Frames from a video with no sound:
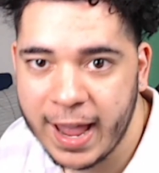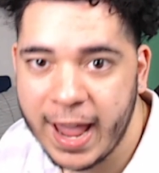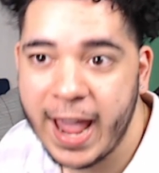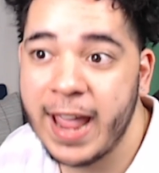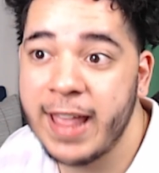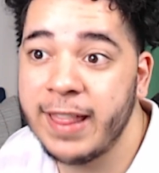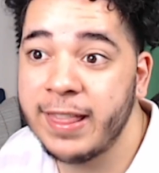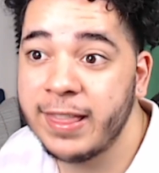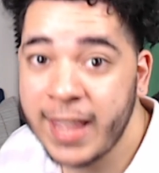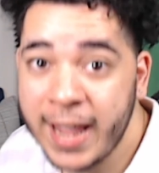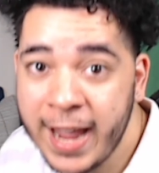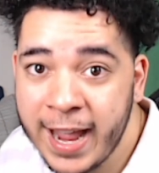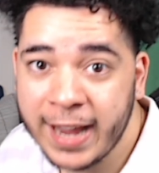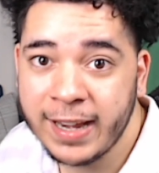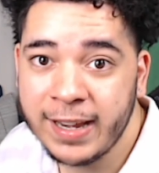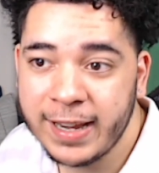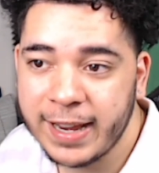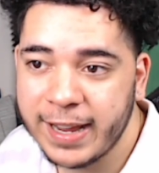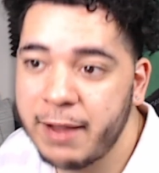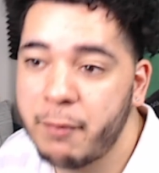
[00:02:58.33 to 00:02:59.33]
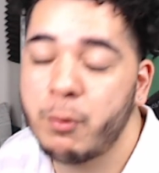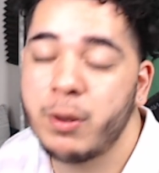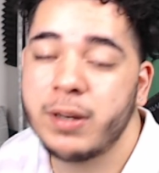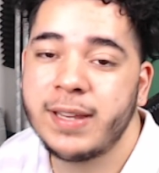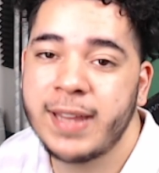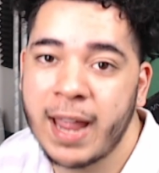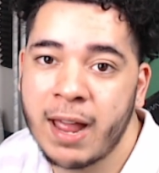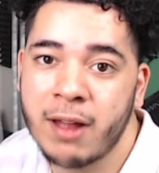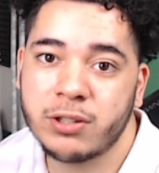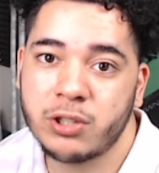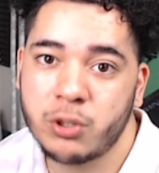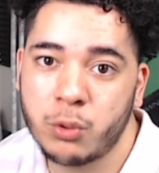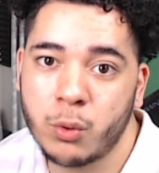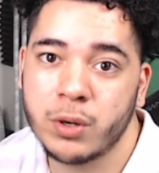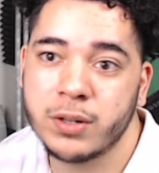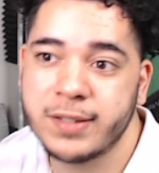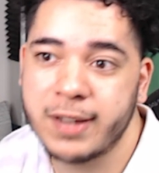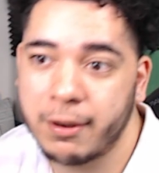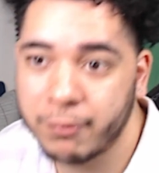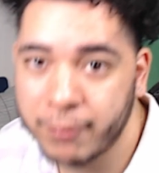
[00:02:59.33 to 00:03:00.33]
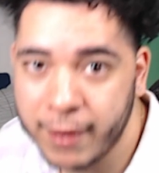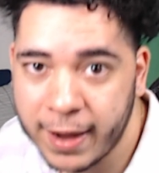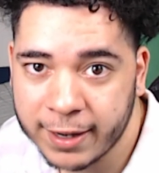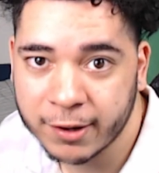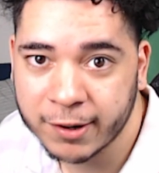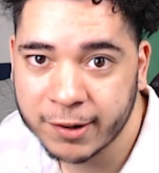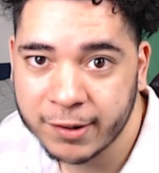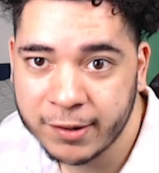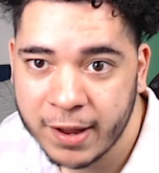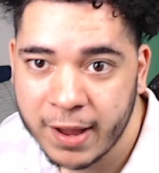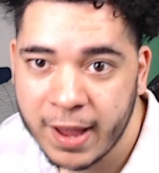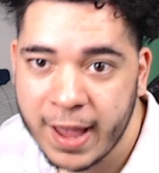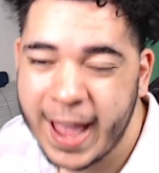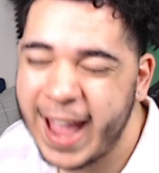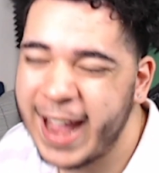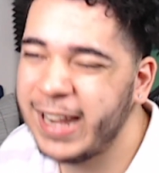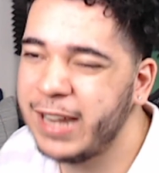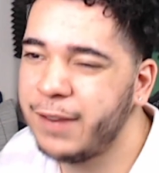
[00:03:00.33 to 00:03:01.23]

And then it would count towards our record, and